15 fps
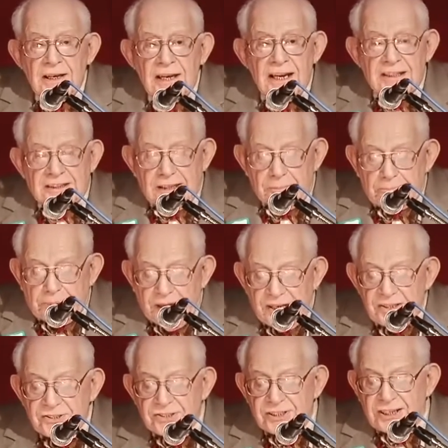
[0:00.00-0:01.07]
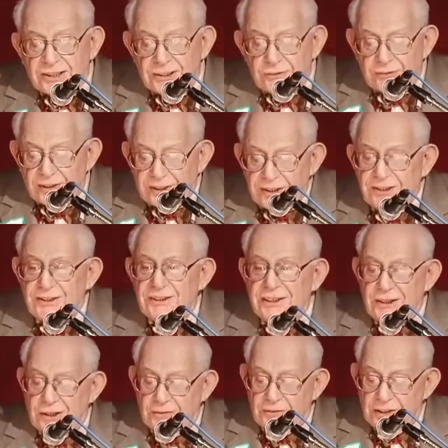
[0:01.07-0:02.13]
It depends on the
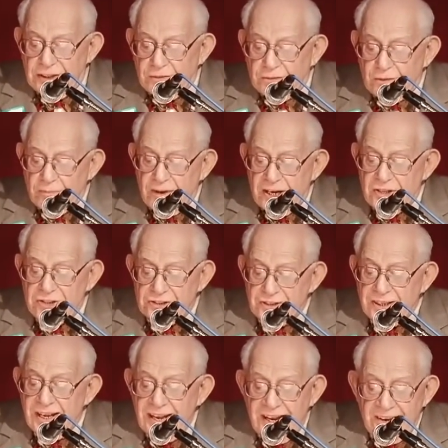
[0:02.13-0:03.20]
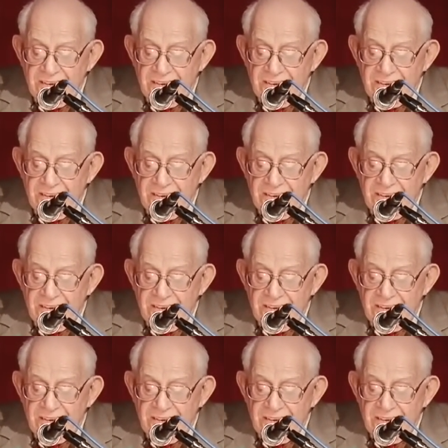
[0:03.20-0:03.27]
validity of the information,